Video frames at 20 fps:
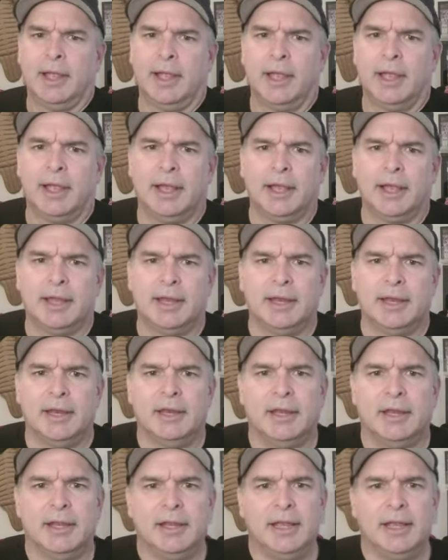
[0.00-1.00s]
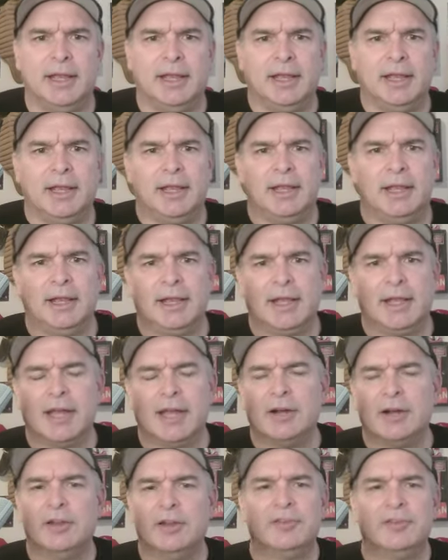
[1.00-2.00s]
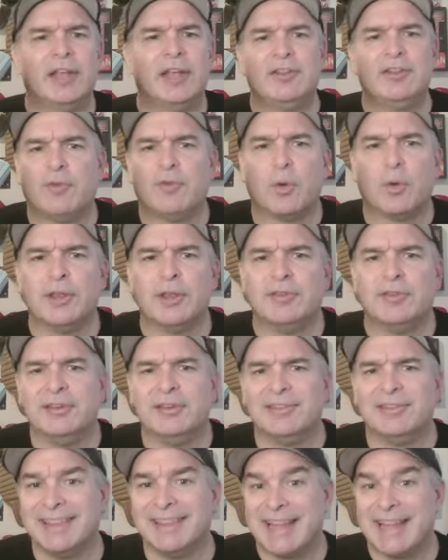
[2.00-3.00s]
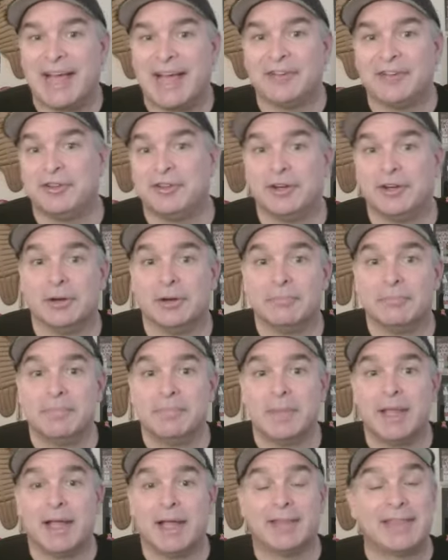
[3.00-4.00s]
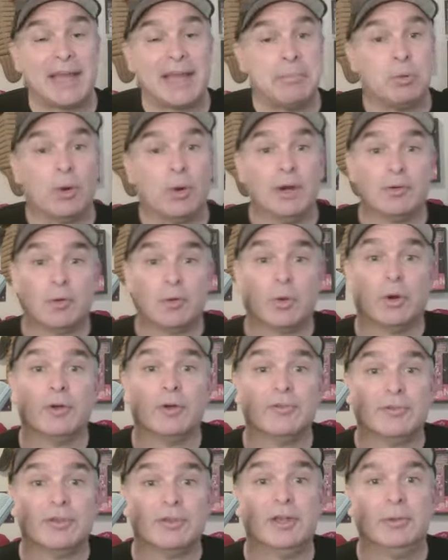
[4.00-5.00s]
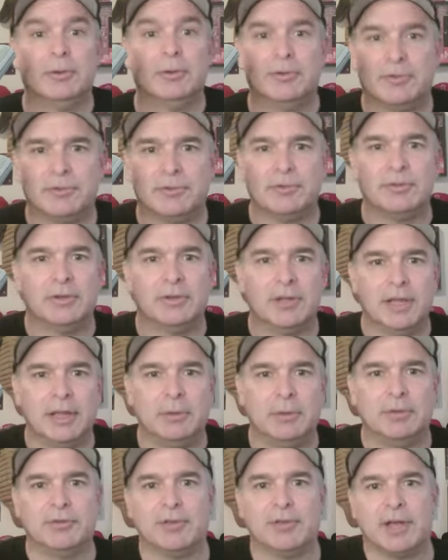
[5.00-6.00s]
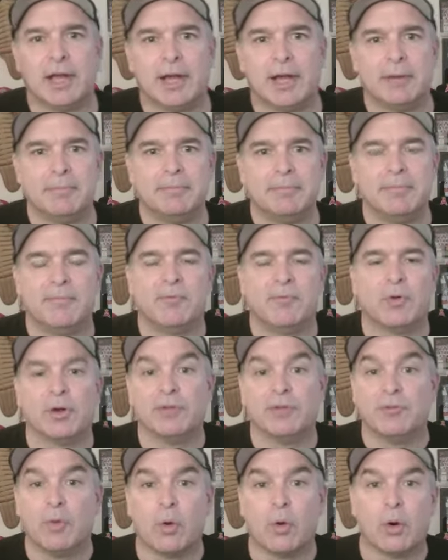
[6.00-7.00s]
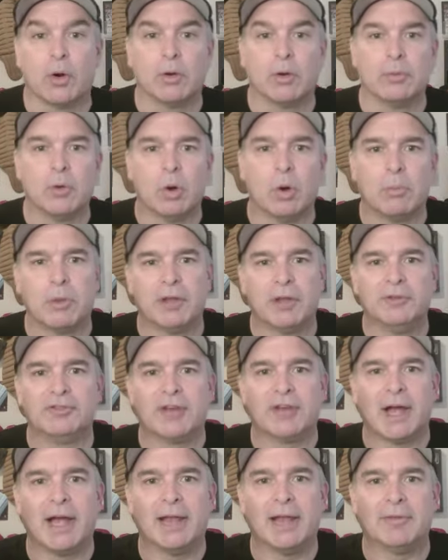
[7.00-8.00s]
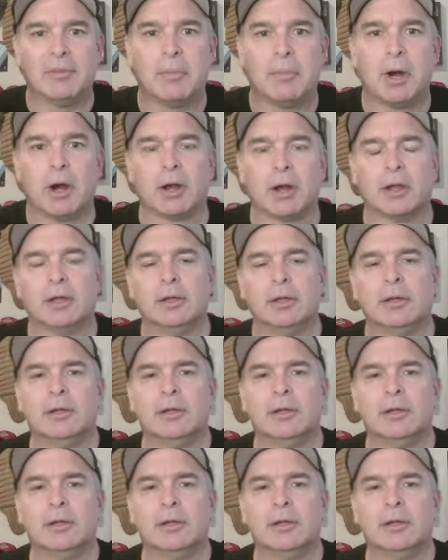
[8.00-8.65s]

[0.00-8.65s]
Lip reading: And he entered his age 40 season last year. And at that point, of course, he was 44 home runs shy of the mark.